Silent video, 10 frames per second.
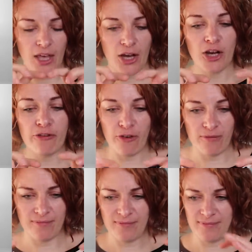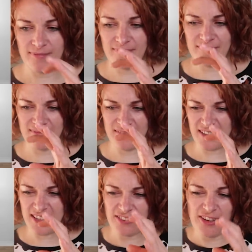kind of,
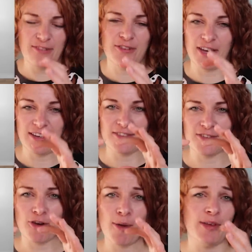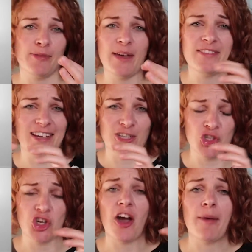I don't even know how to describe it, it's basically like a
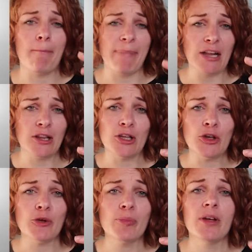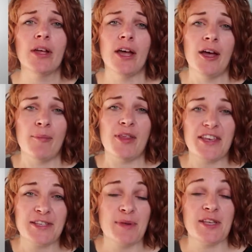giant belt loop. But
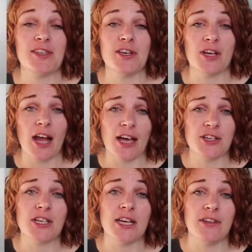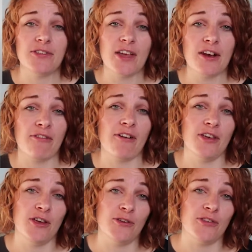this means that you can actually, instead of
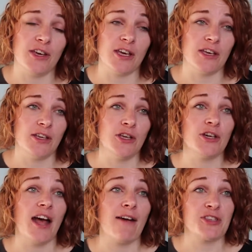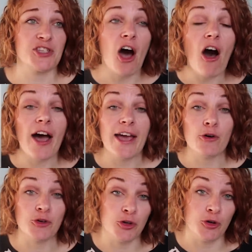using, you can have a tie
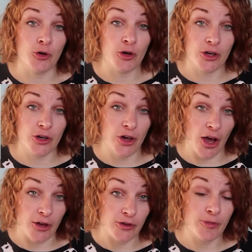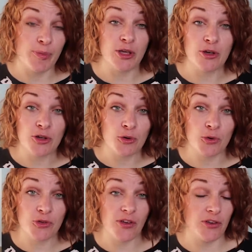on your coat, but you could
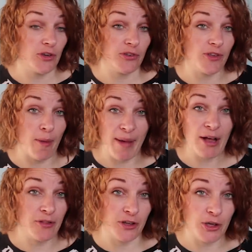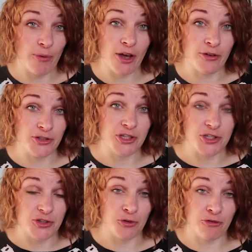also use a belt that you own to
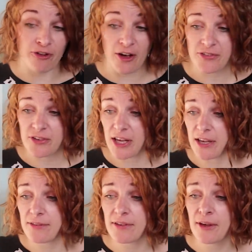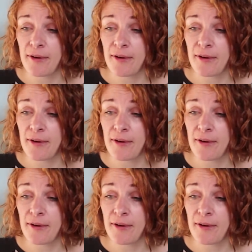sort of fasten it.